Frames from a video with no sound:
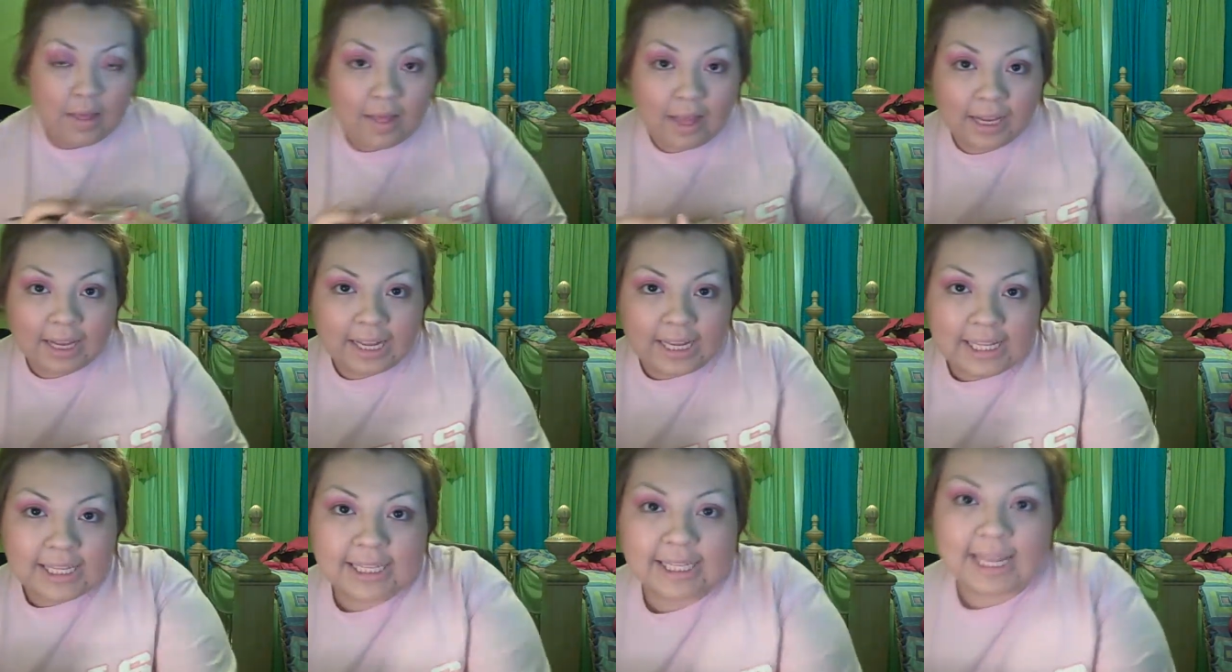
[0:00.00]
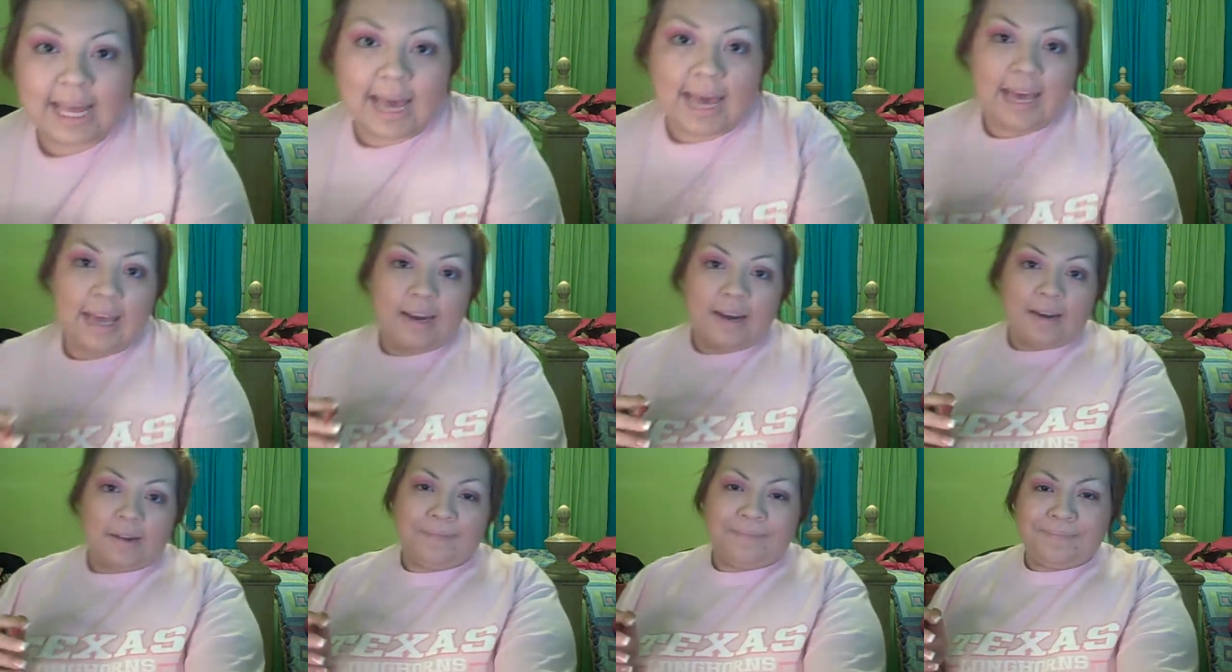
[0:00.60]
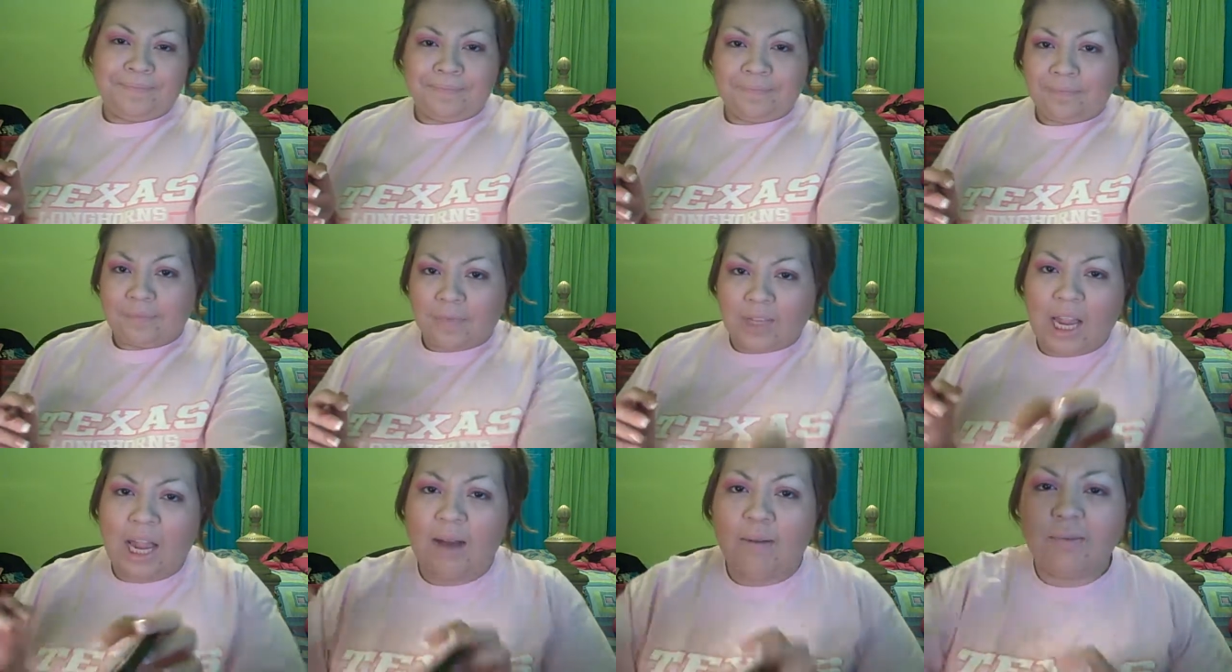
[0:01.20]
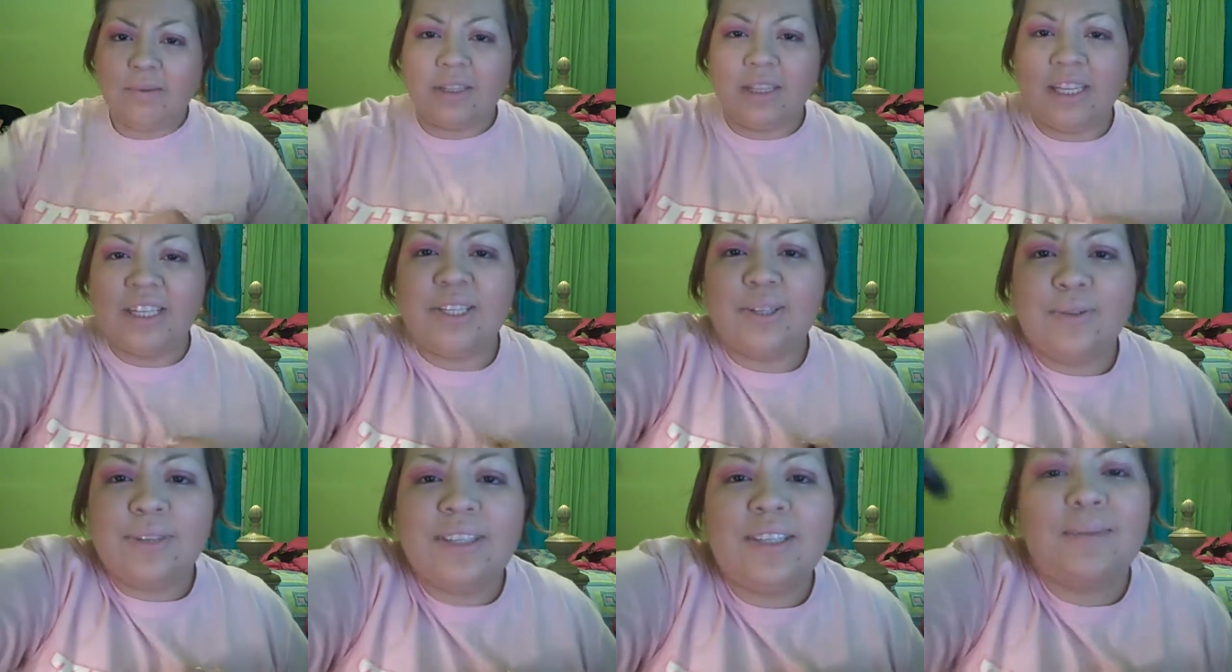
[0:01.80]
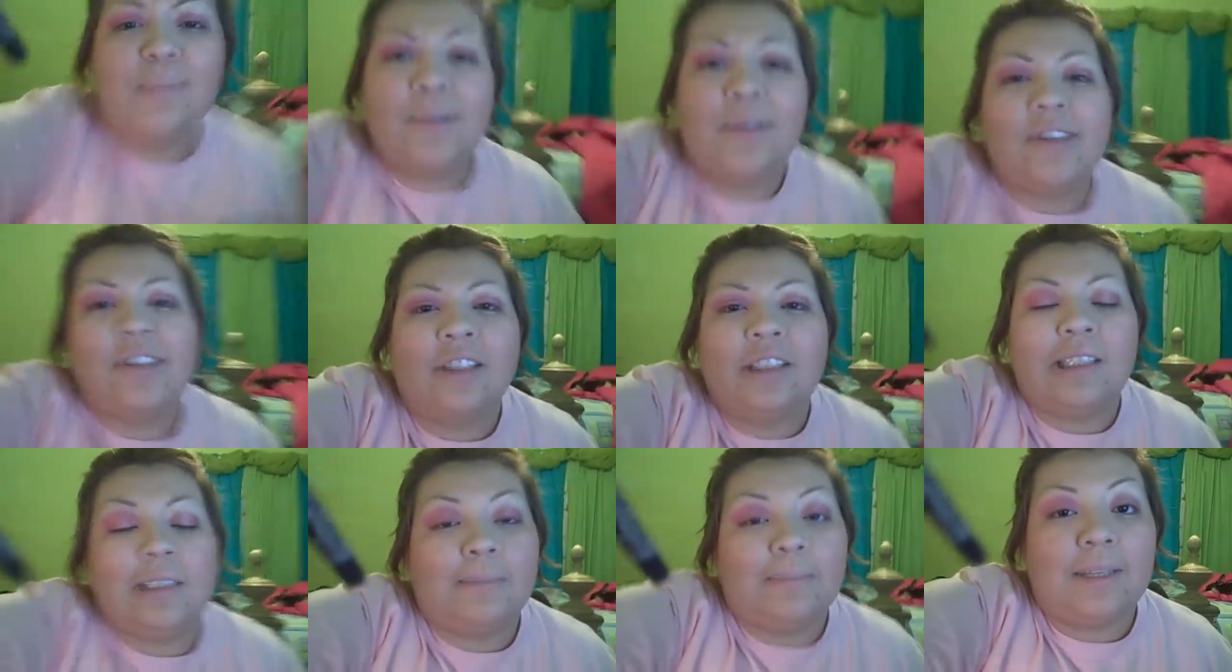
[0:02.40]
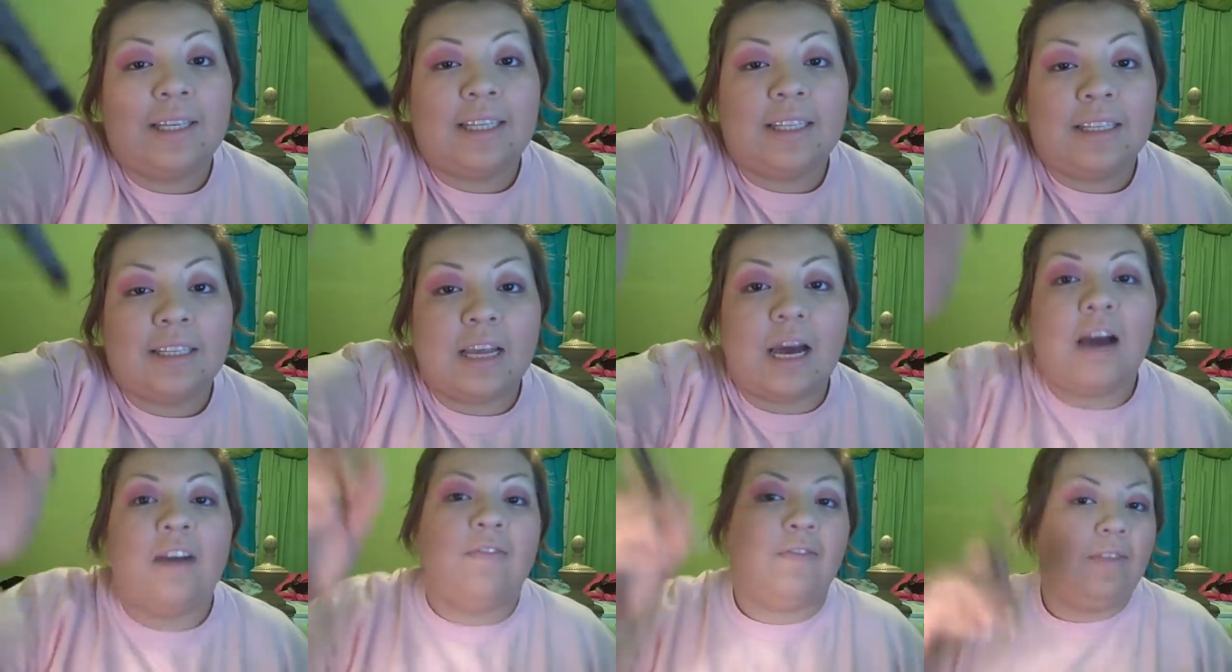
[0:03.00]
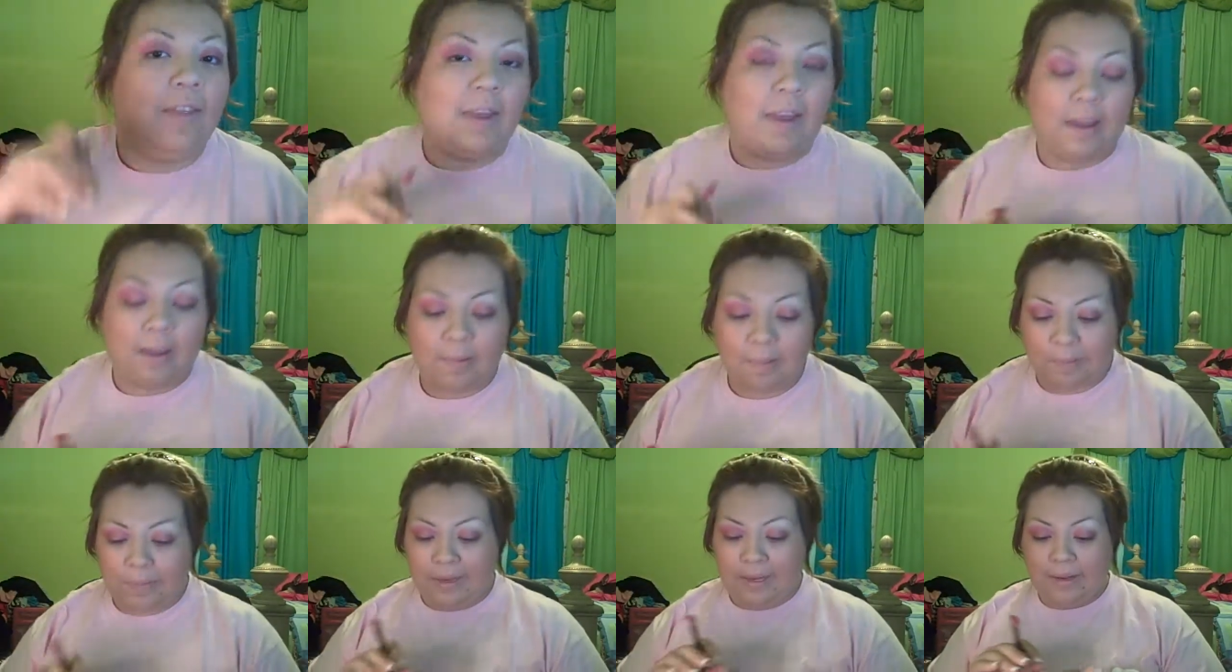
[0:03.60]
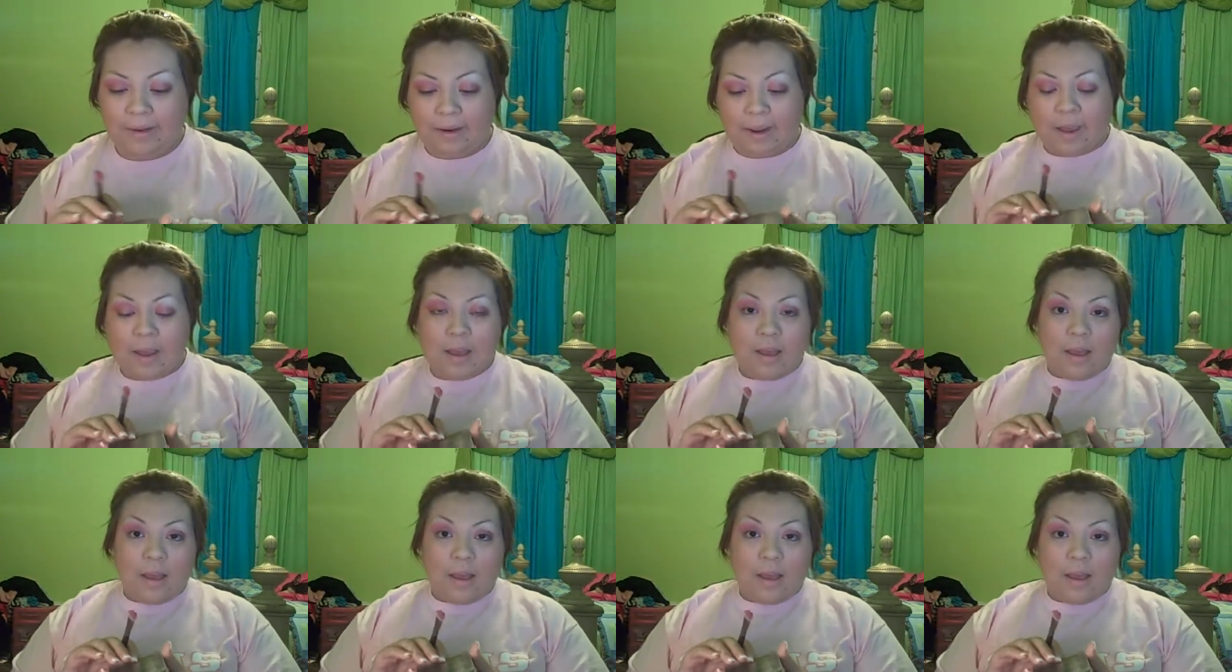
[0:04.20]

Like I said, this was supposed to be a soft look, but